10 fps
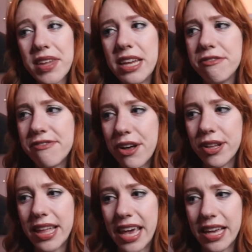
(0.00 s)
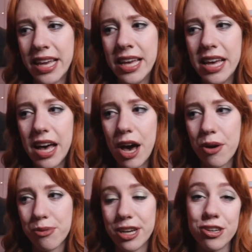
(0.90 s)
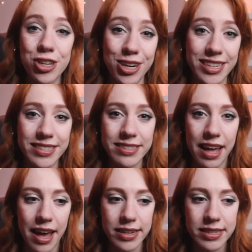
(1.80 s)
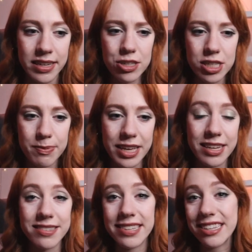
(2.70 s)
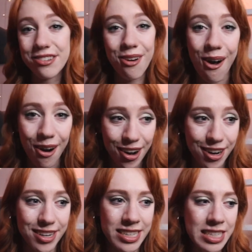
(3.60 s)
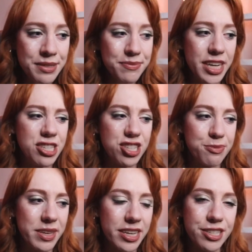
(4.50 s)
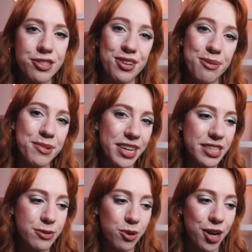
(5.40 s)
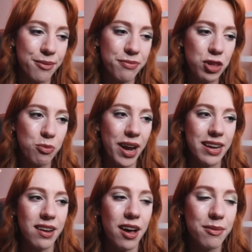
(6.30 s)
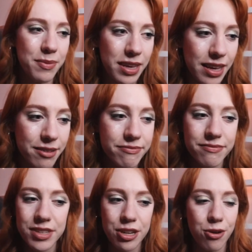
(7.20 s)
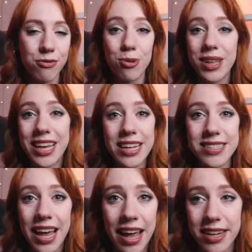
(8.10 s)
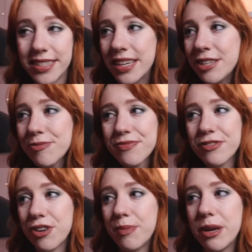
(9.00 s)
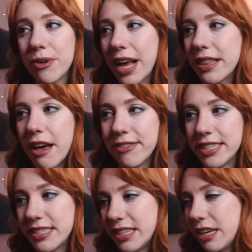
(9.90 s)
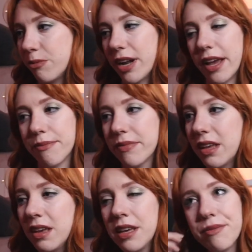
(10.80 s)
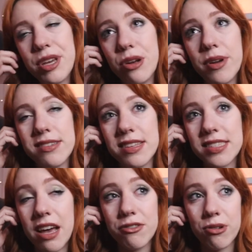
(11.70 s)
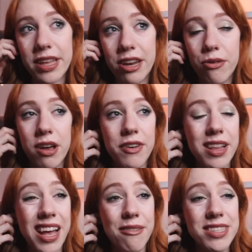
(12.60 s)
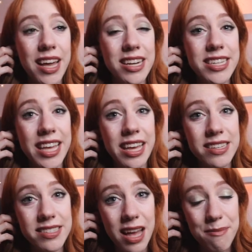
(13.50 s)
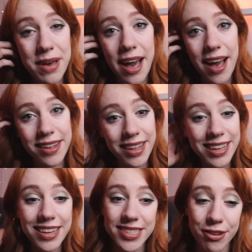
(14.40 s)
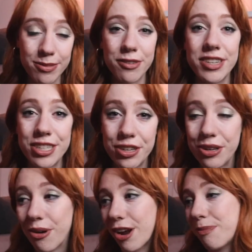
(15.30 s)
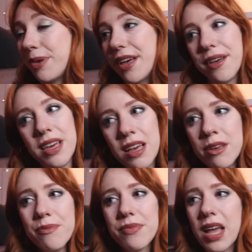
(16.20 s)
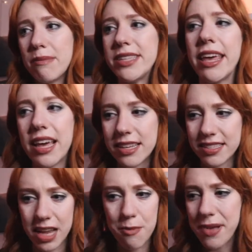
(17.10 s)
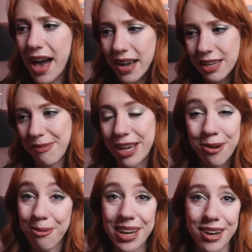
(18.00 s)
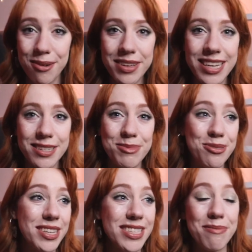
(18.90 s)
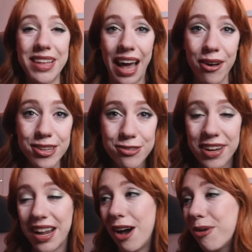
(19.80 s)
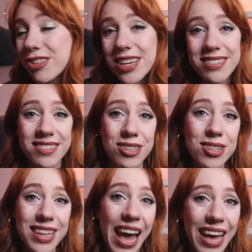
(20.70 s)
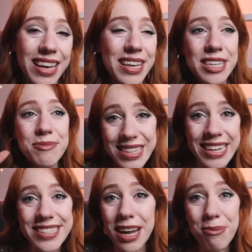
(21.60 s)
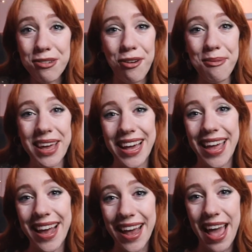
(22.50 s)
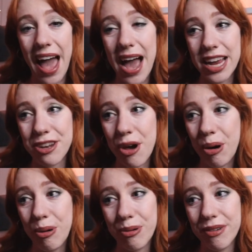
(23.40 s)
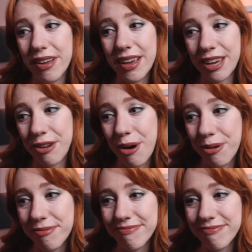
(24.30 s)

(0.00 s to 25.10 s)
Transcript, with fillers: and felt like a reassurance that just because things are hard, it's just because you're in a place where you might not be, you know, fully content. For me, when I left Disney and when I, you know, in a sense left Orlando, I felt like I was kind of taking a step back. Like, yes, I was moving to New York, but I'm taking a step back in my career because I'm doing something else right now, which I still like. It's not performing, and I I know you know,